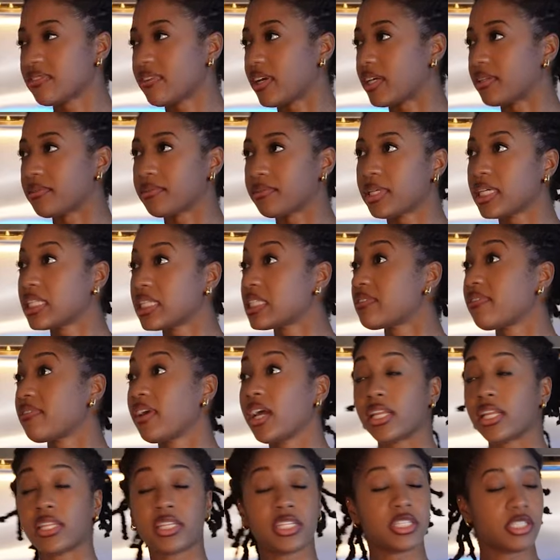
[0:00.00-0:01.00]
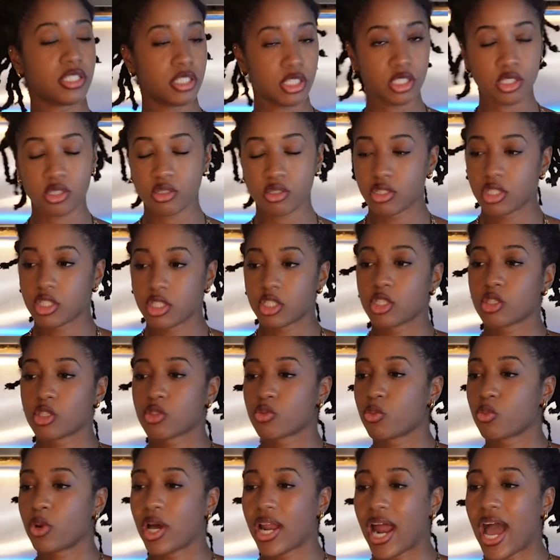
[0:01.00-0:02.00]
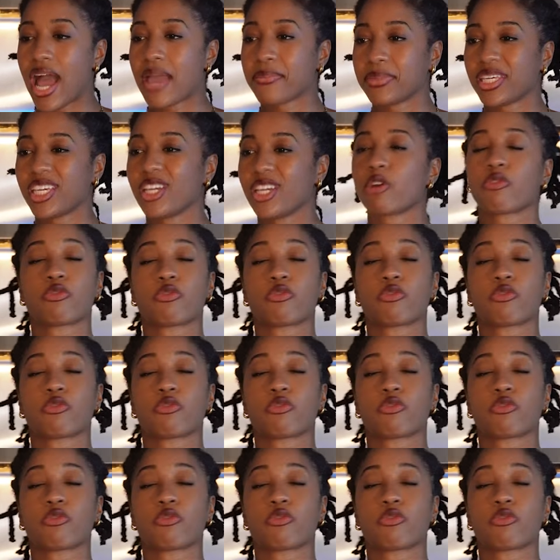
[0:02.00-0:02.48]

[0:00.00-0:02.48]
fine, it's fine. This is what I'm here